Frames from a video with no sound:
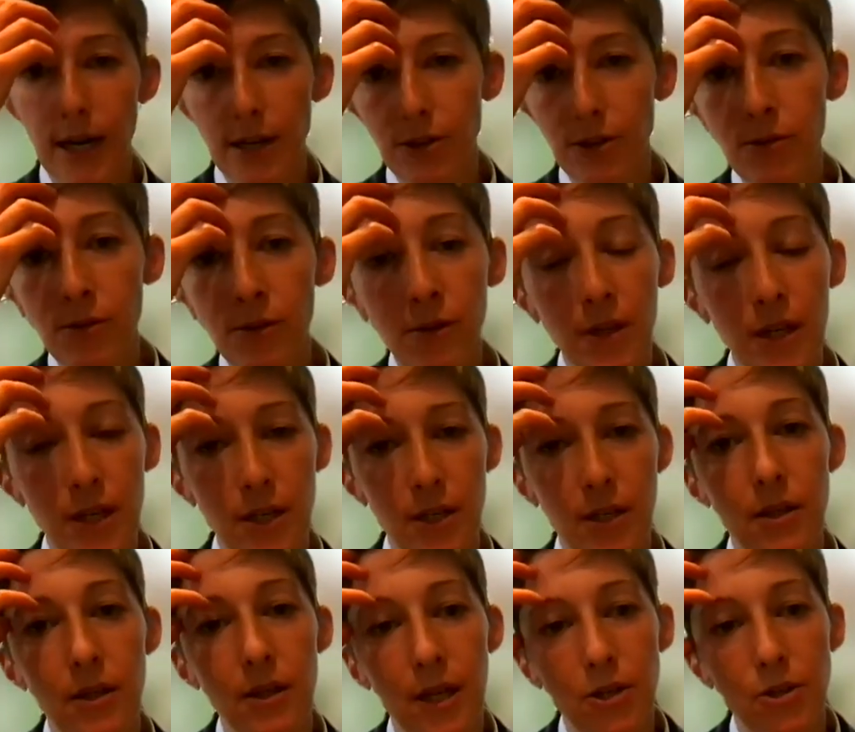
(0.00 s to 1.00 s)
I do know that
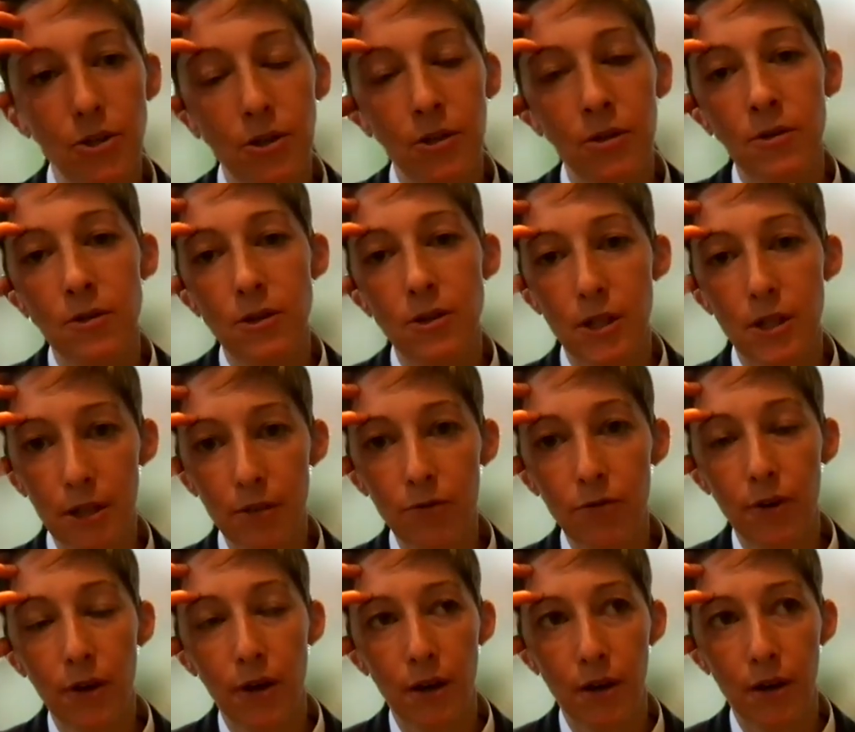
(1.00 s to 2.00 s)
that journals
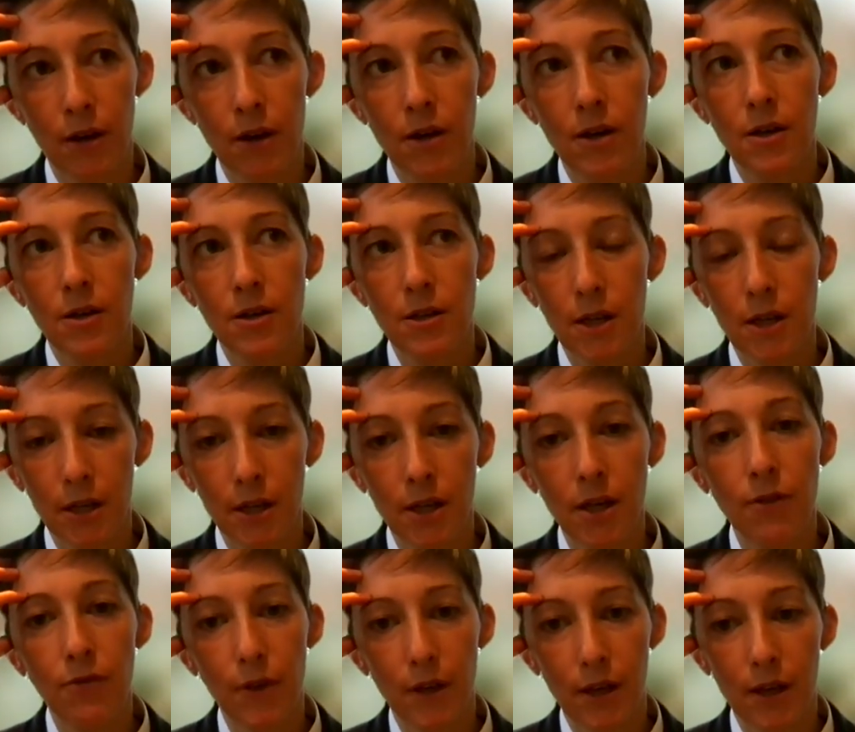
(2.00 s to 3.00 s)
differ
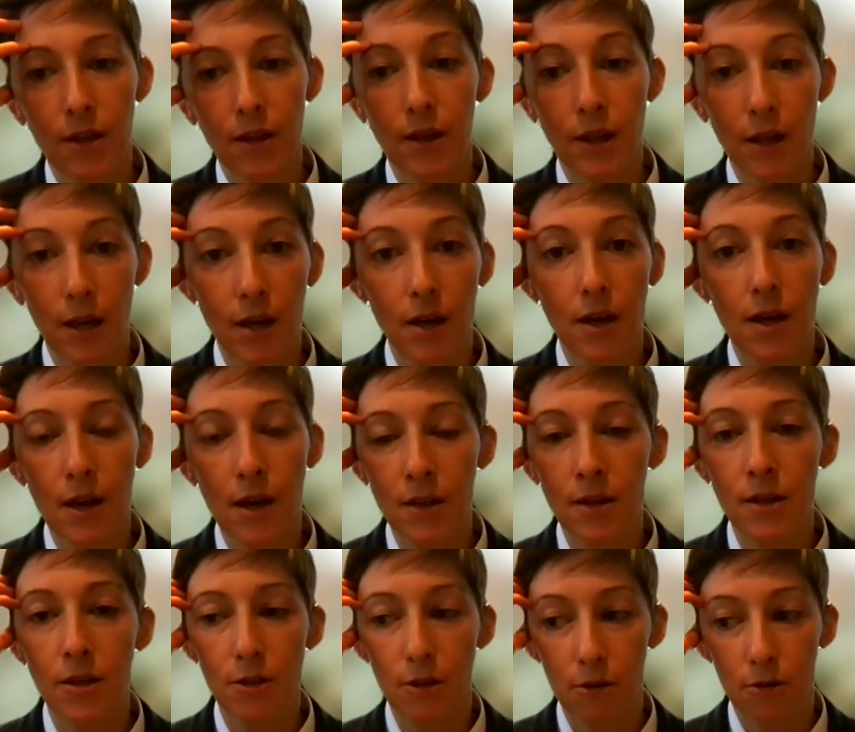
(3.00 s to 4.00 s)
significantly in
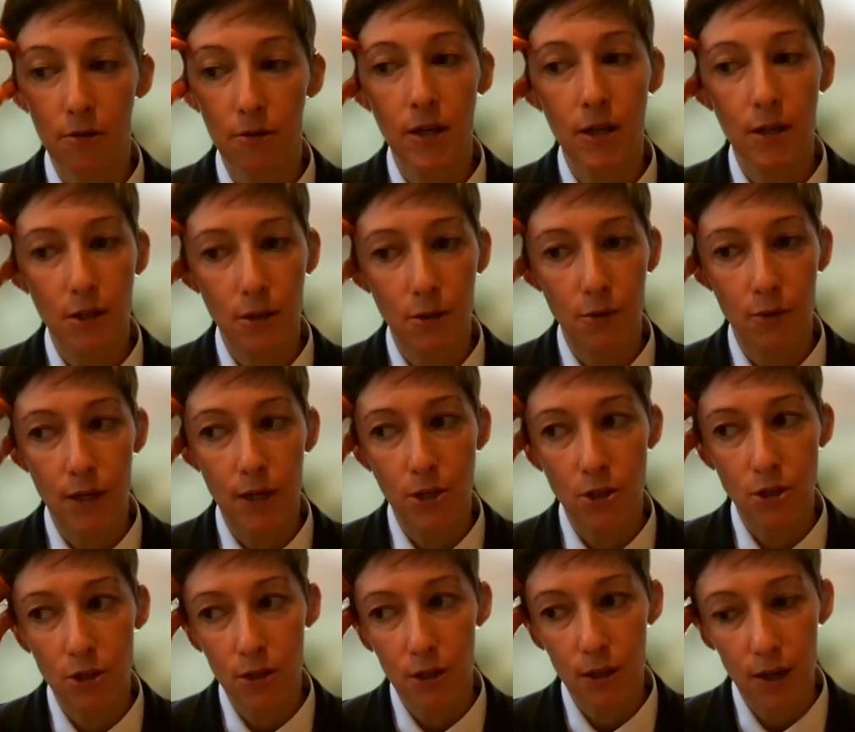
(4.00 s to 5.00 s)
the degree to
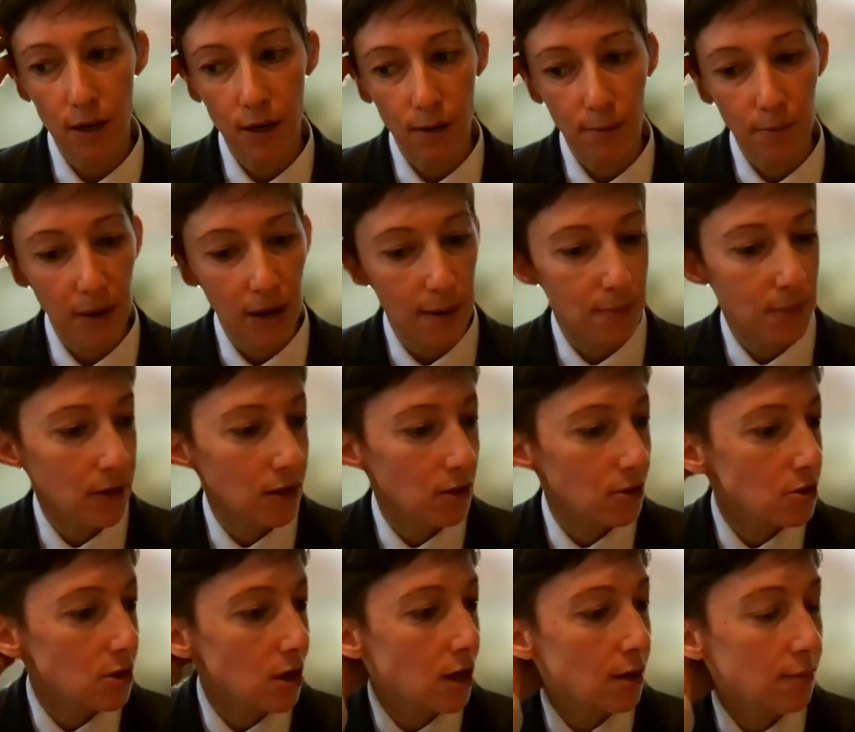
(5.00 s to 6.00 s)
which their
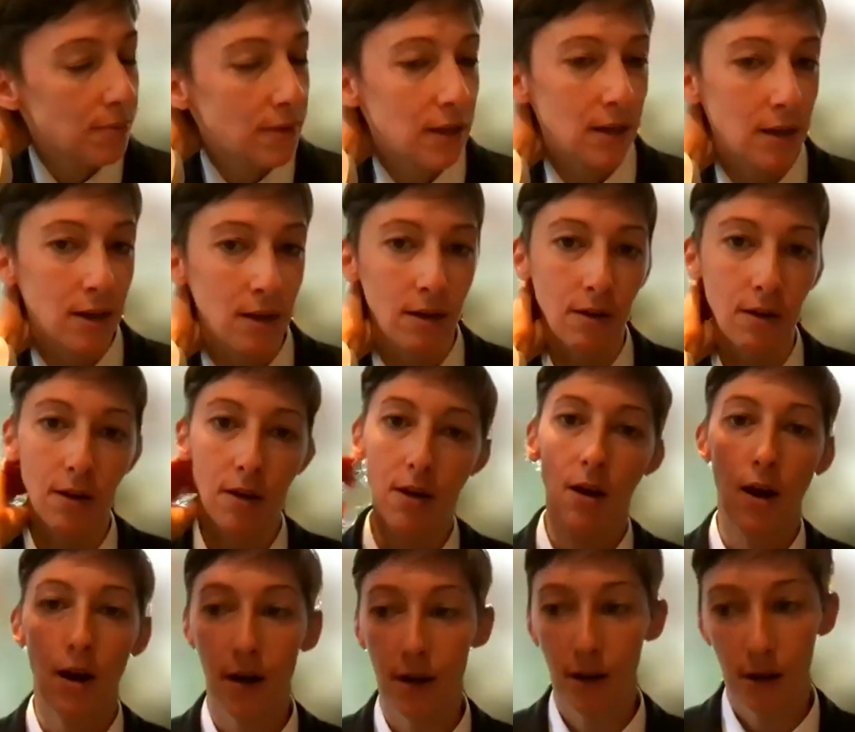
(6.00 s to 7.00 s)
papers are being
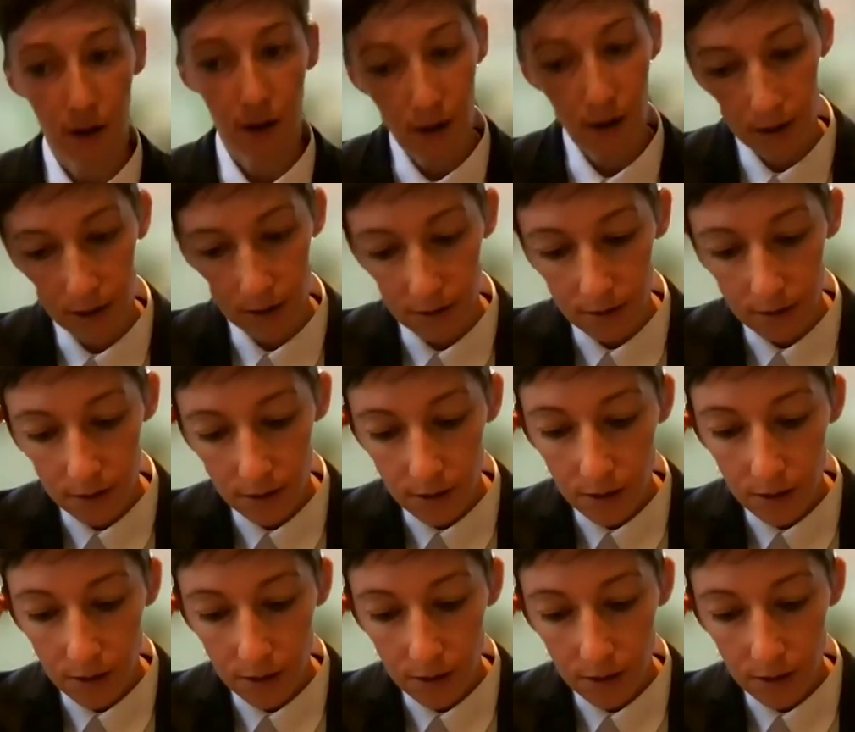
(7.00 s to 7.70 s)
are are